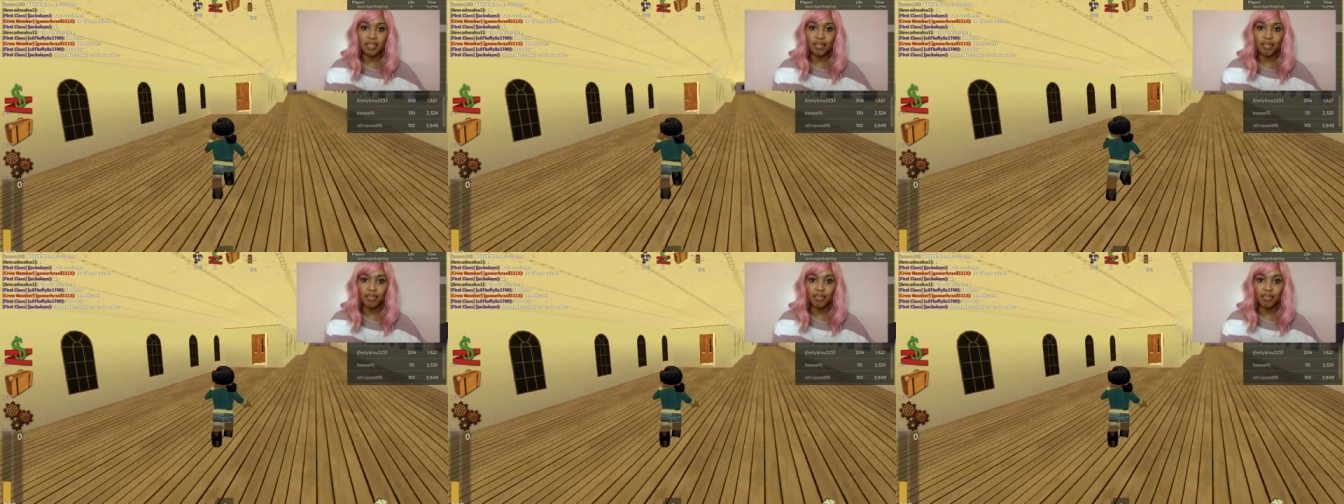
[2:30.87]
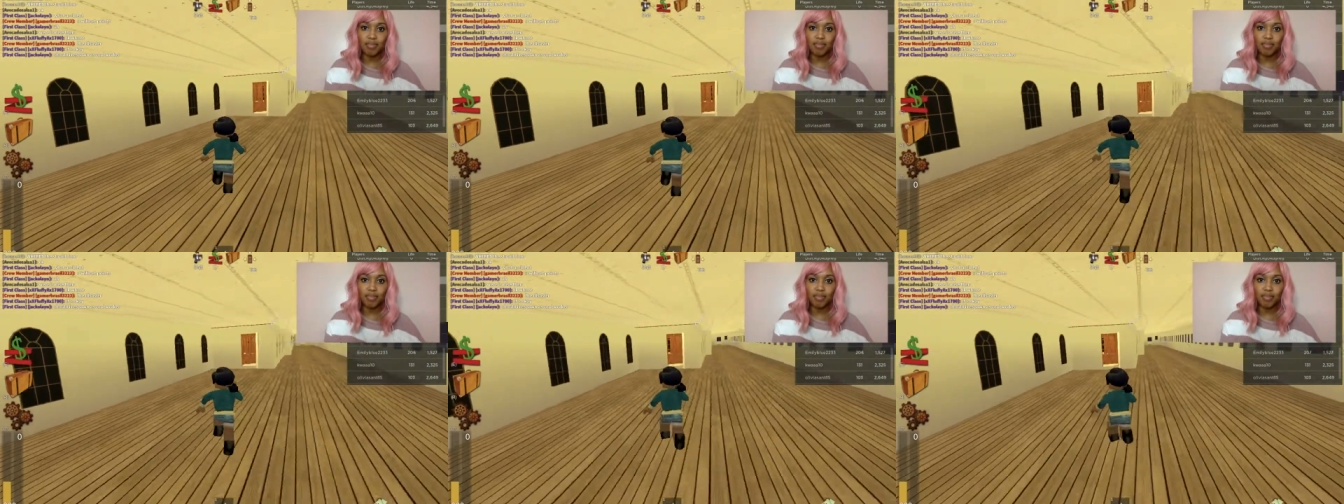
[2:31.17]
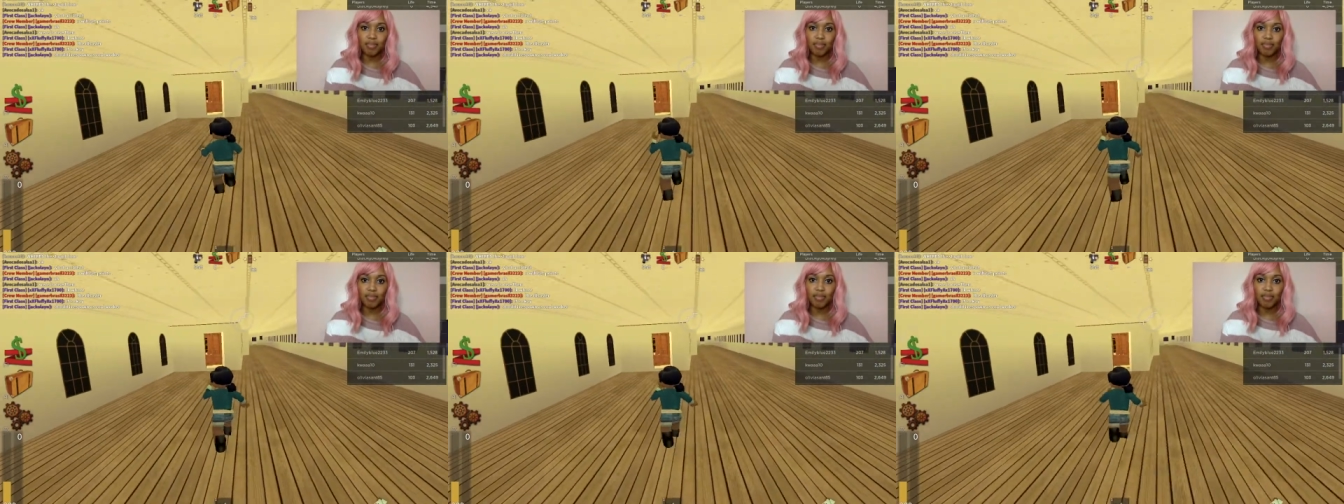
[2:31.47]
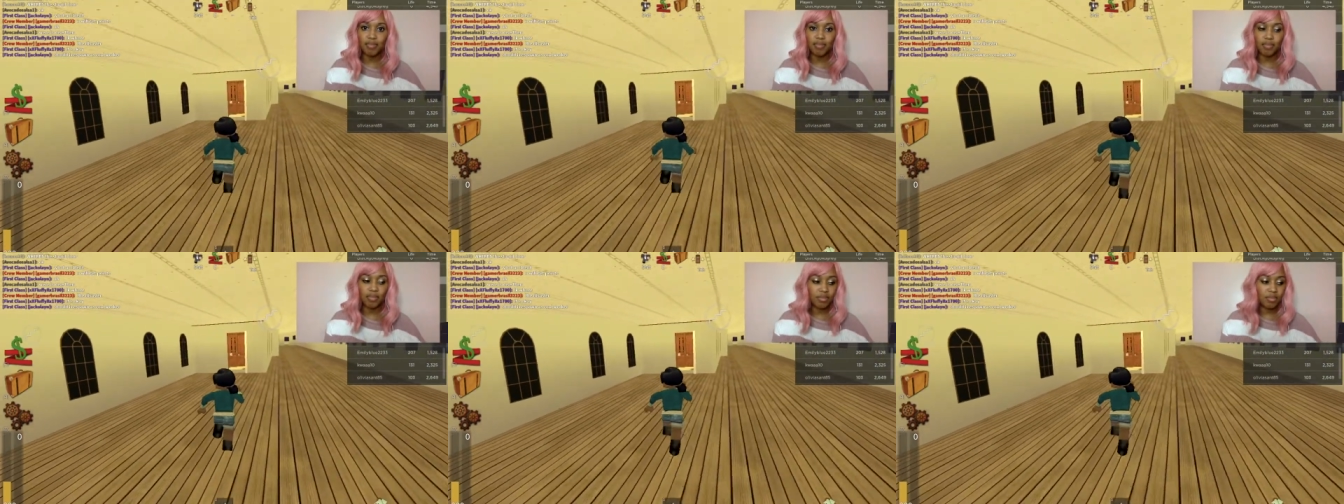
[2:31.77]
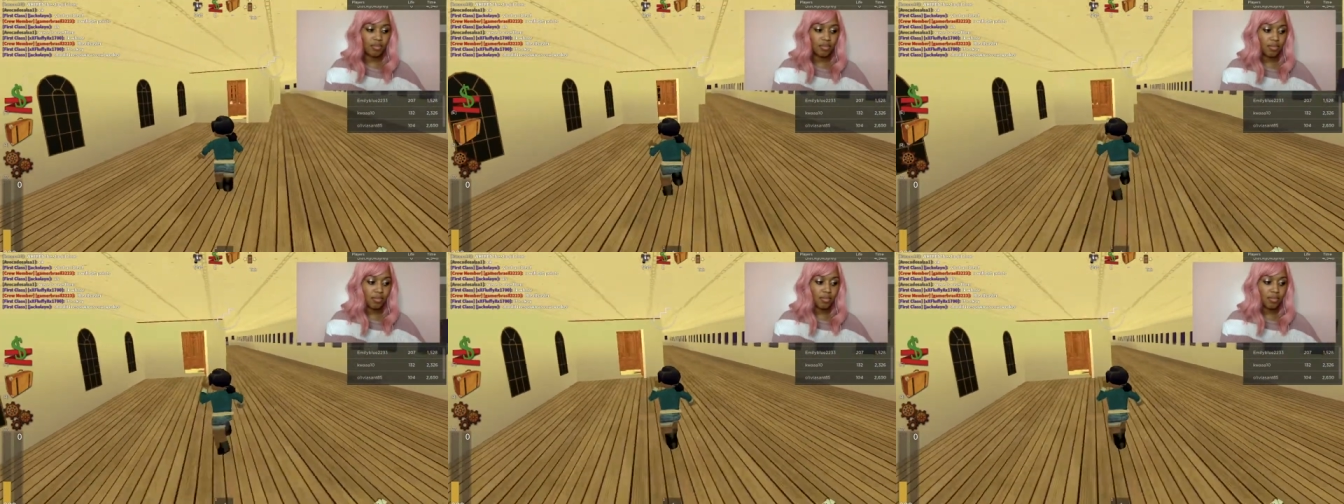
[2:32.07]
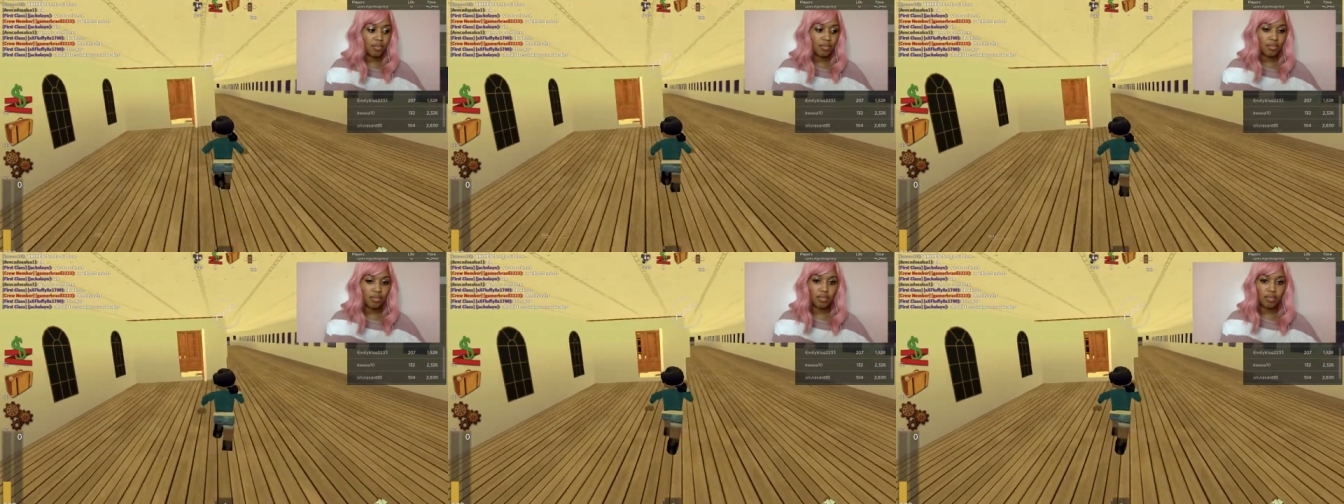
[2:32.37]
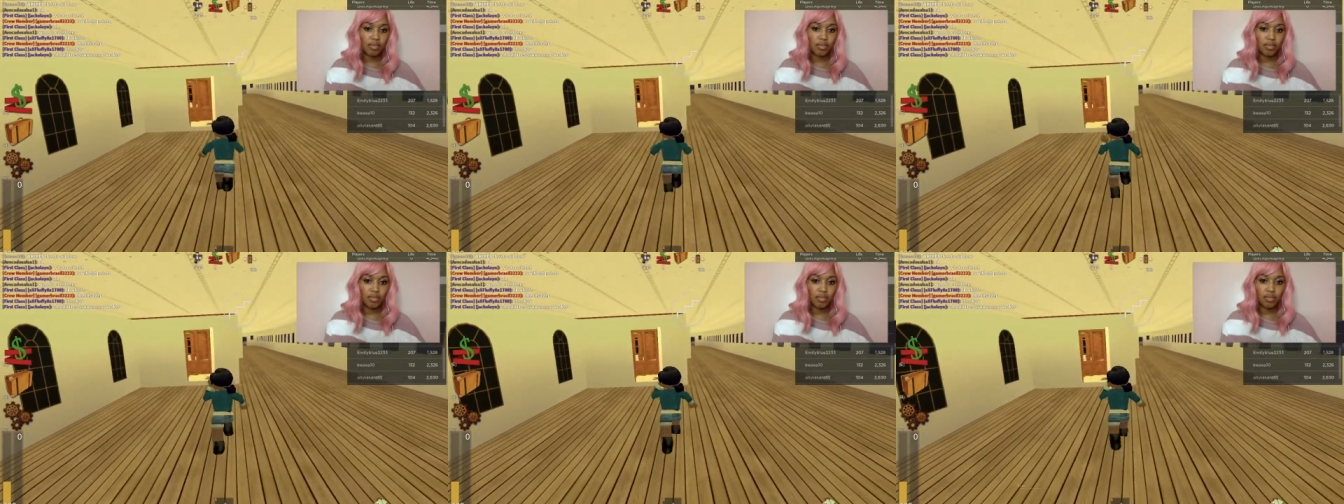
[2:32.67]
But I went into the building.
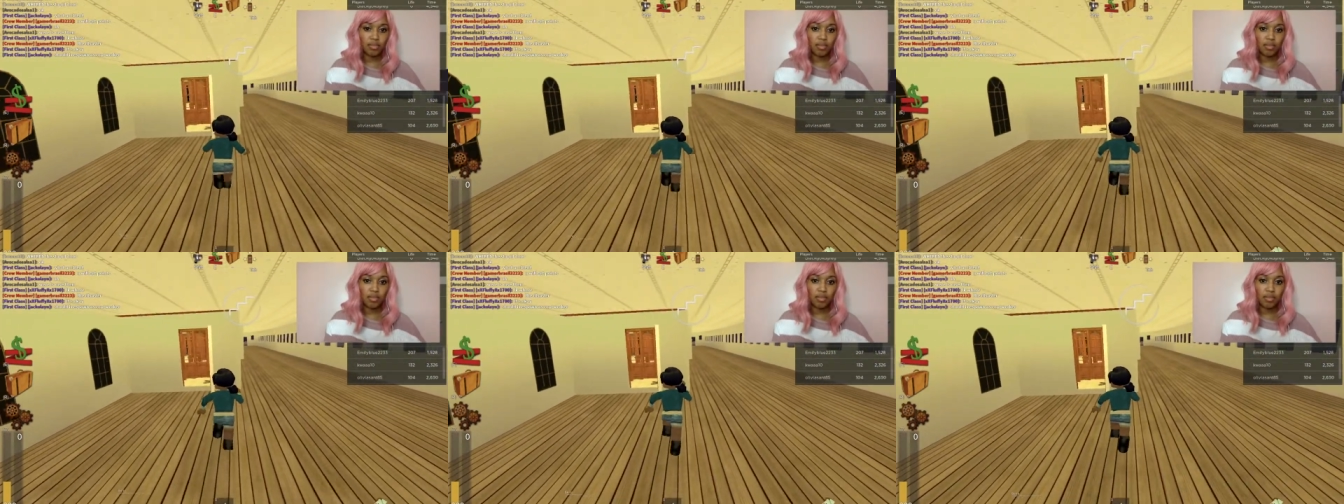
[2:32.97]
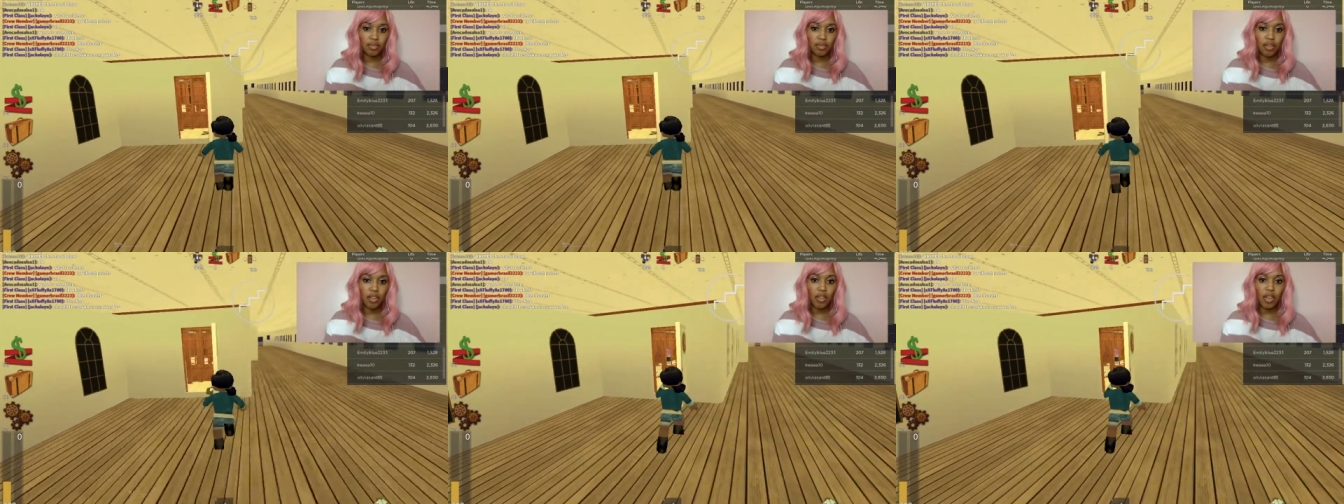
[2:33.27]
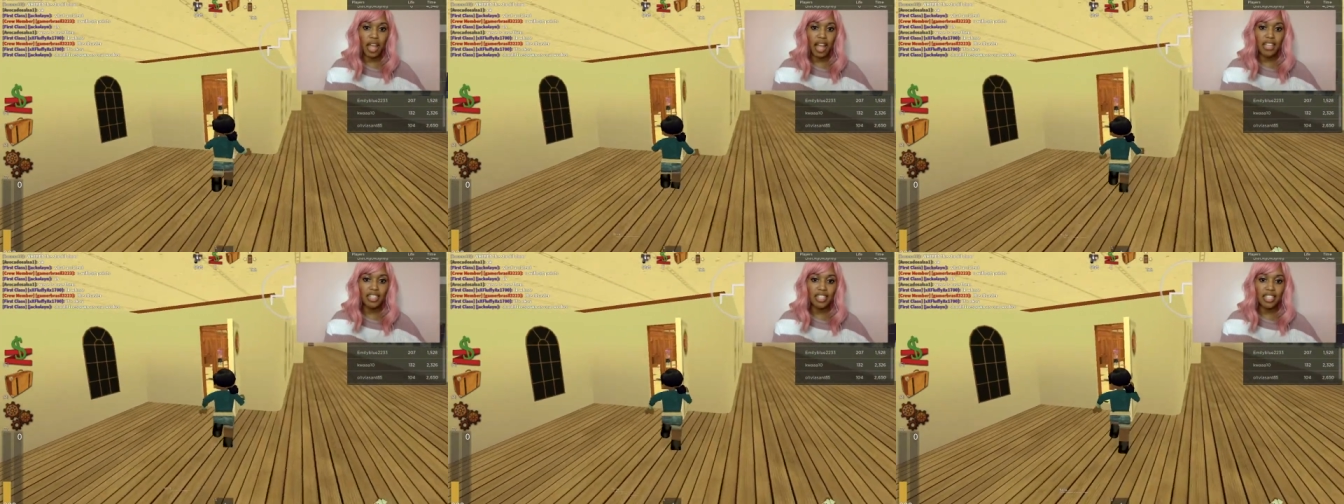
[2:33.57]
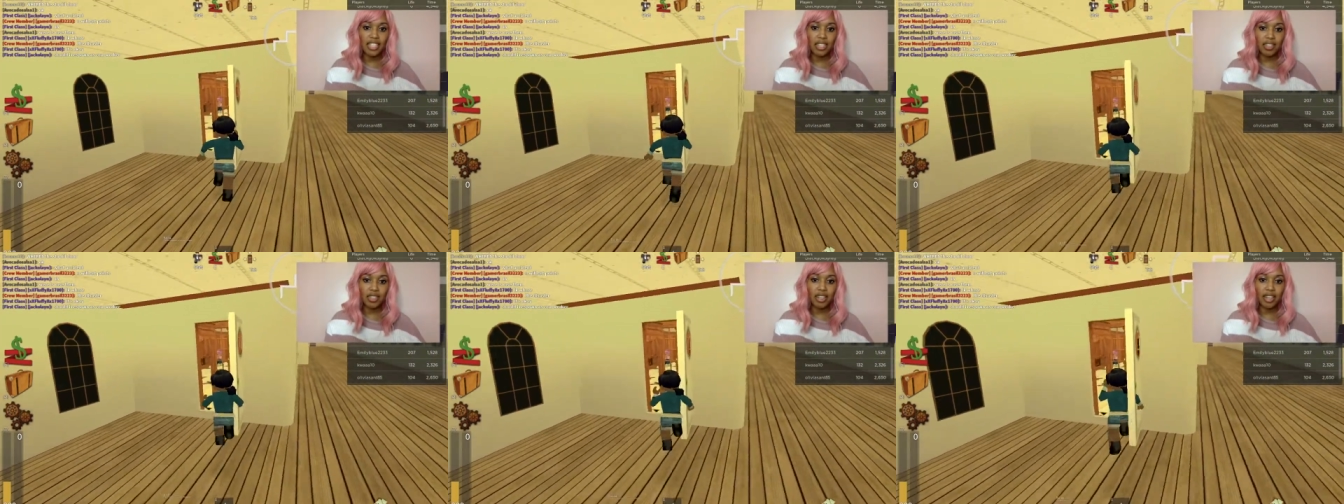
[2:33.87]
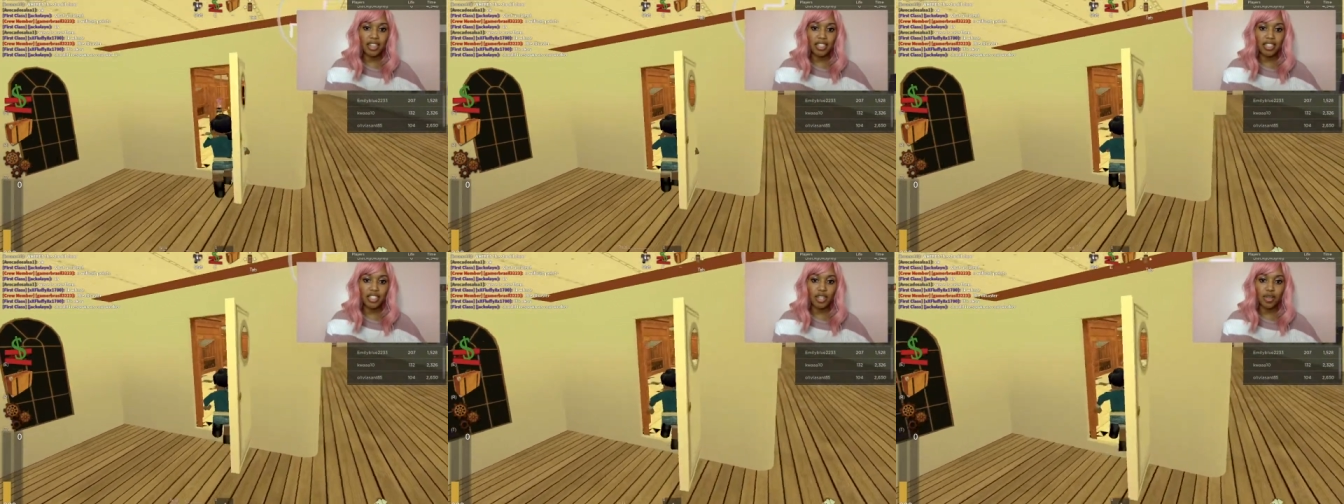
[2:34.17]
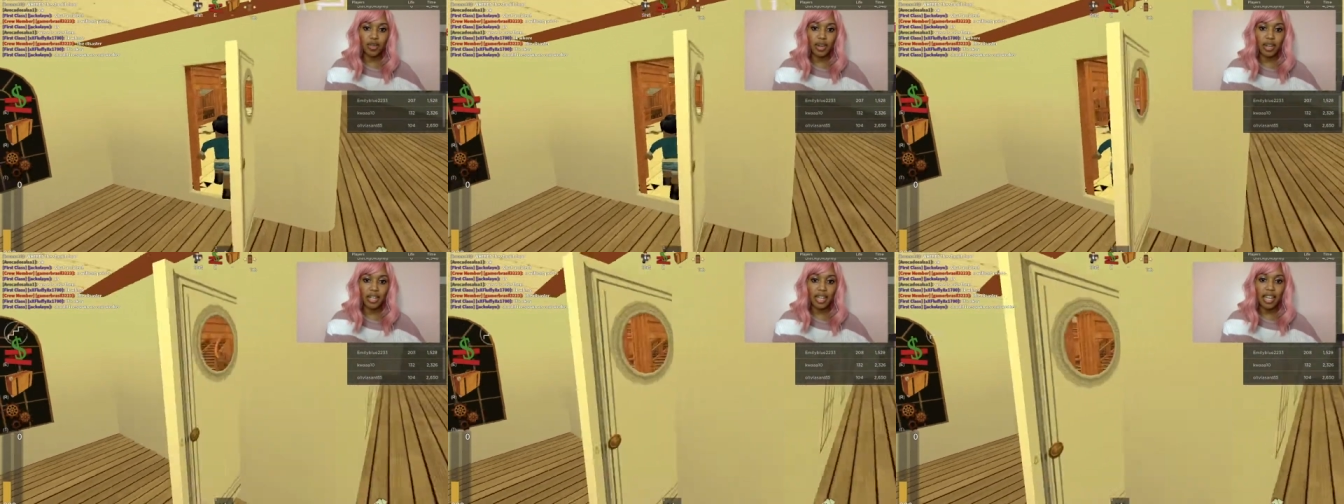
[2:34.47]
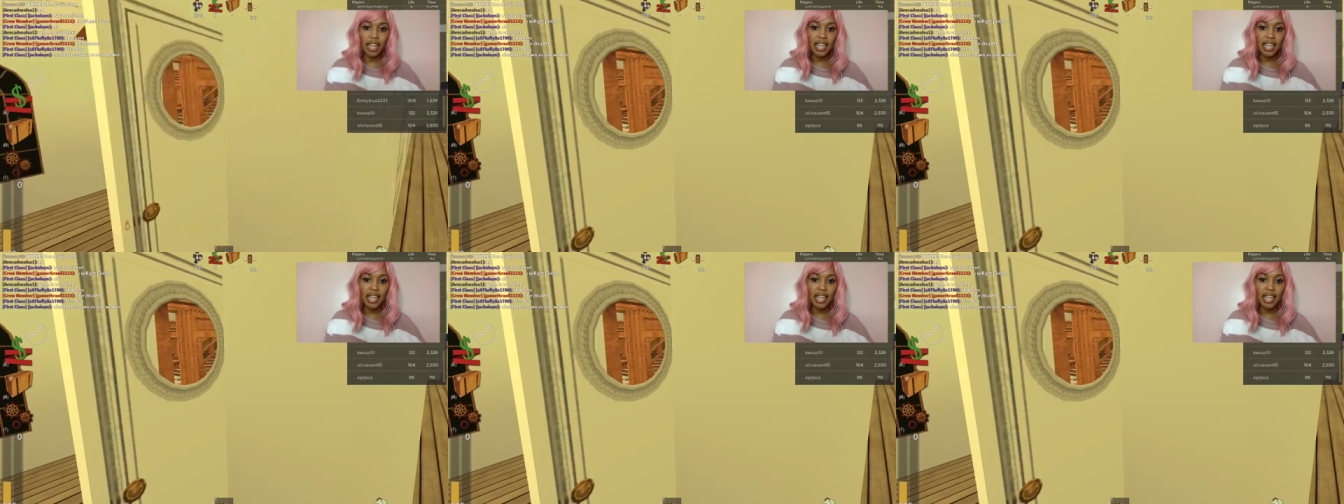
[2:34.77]
Okay, I see you, Legacy Queen.